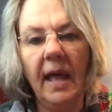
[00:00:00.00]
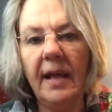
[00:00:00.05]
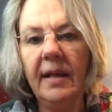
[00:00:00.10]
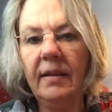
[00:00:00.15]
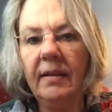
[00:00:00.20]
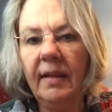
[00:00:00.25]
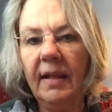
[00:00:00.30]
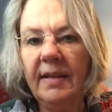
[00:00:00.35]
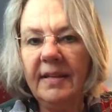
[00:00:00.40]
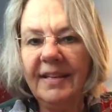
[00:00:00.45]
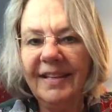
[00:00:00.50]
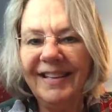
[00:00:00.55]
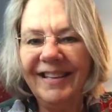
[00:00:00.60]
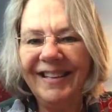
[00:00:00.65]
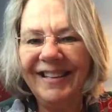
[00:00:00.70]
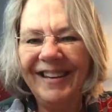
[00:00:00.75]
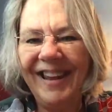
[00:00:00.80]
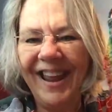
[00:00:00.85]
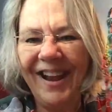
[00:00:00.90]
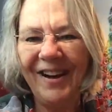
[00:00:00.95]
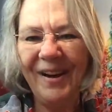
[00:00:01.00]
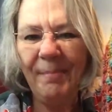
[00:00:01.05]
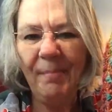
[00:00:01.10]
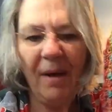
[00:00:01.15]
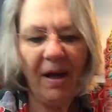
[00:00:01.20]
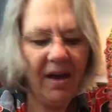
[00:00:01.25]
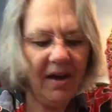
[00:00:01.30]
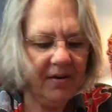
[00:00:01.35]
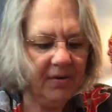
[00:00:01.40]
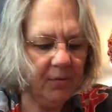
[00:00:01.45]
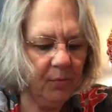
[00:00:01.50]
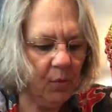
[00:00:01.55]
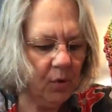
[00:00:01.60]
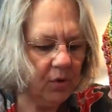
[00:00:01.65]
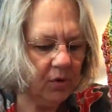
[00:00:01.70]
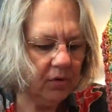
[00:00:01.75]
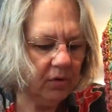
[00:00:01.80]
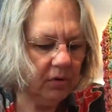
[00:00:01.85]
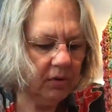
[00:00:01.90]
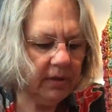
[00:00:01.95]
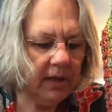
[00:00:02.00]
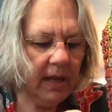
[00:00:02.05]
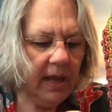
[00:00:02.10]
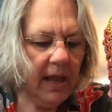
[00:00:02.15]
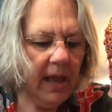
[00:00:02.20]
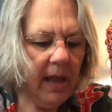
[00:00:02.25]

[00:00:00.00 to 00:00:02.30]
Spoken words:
like they did in Harry Potter world,